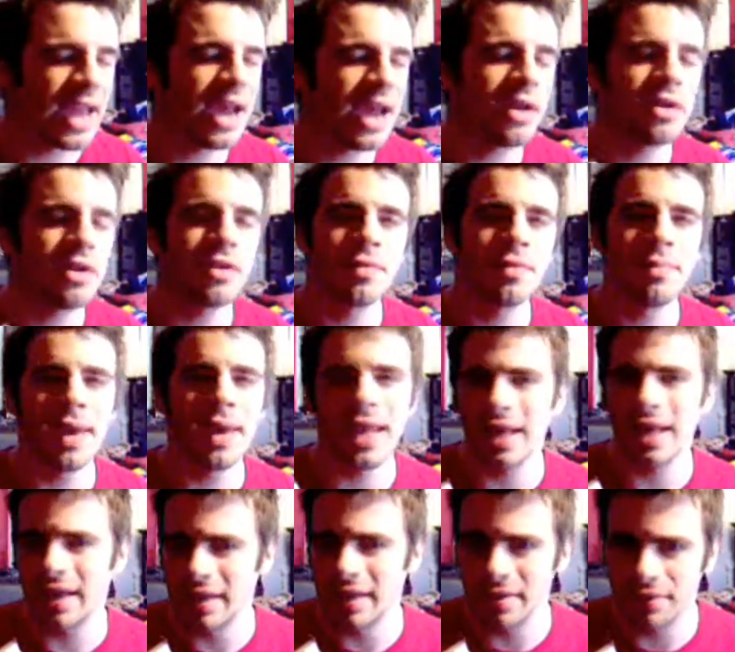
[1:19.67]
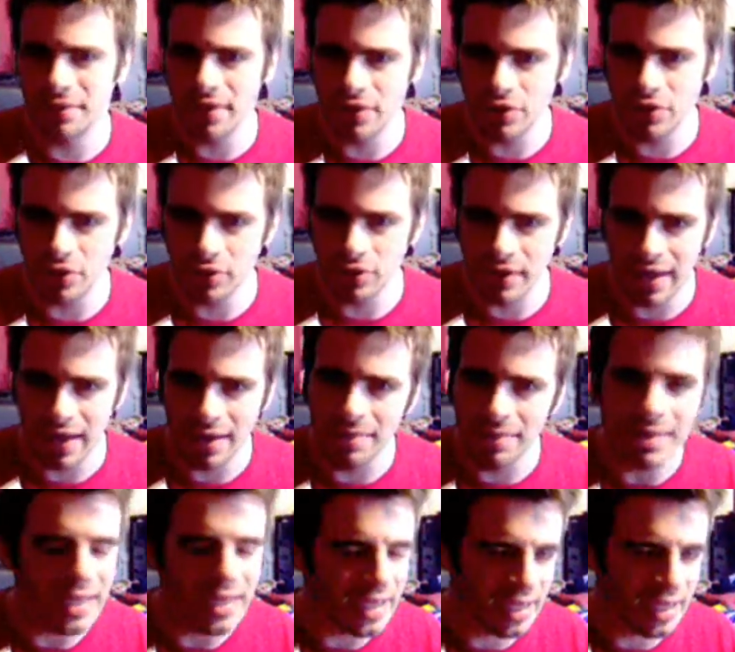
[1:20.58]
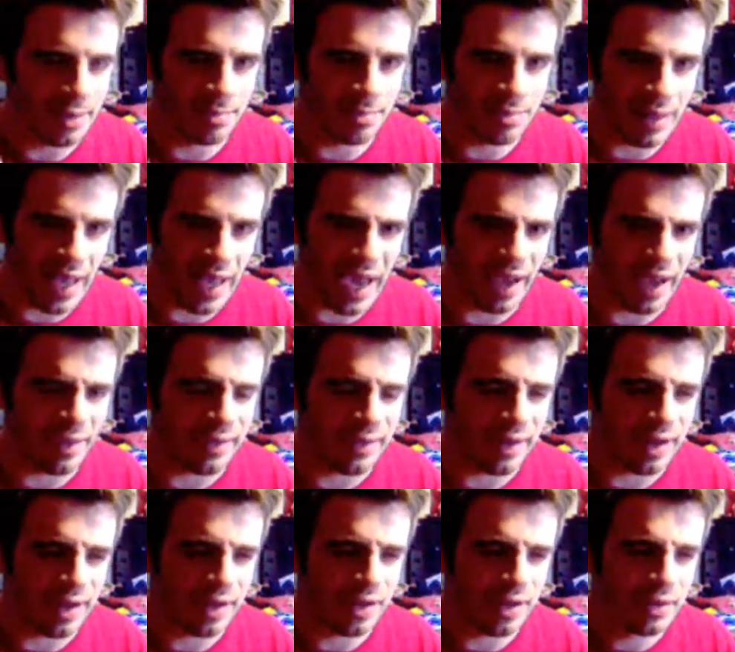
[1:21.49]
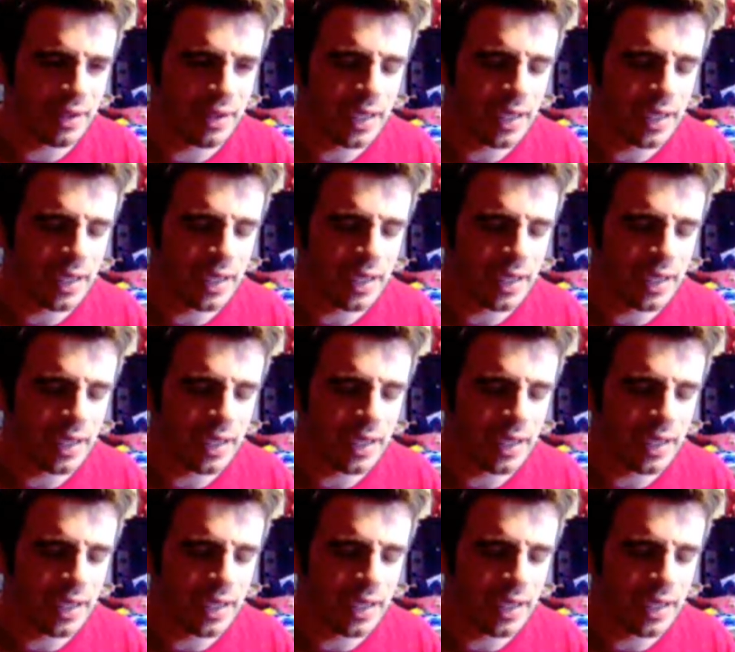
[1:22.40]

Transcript: charismatic individual named Deacon Blackfire.